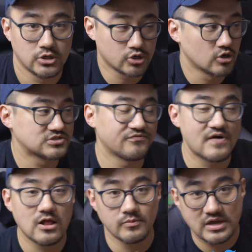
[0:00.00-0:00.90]
You could also
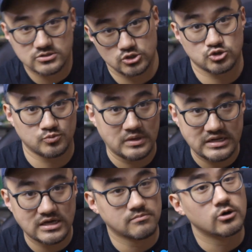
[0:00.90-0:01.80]
follow me on social
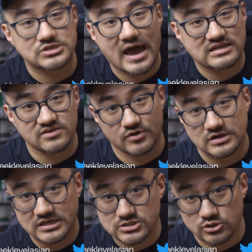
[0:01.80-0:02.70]
media, most active
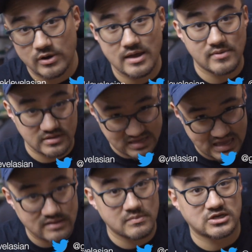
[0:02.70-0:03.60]
on Instagram, and
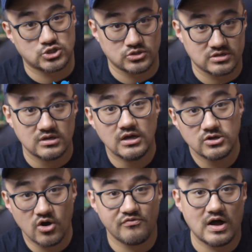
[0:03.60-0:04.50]
again, make sure to
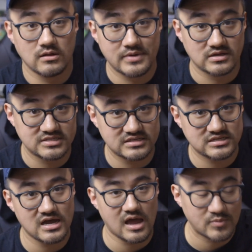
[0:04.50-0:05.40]
go follow me on
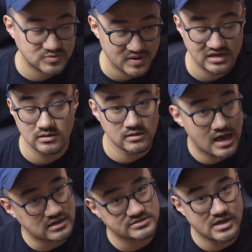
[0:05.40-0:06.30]
TikTok. I've been spending a
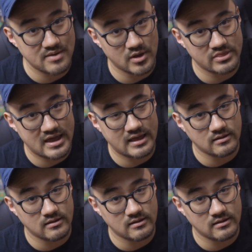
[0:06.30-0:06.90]
lot of time on that.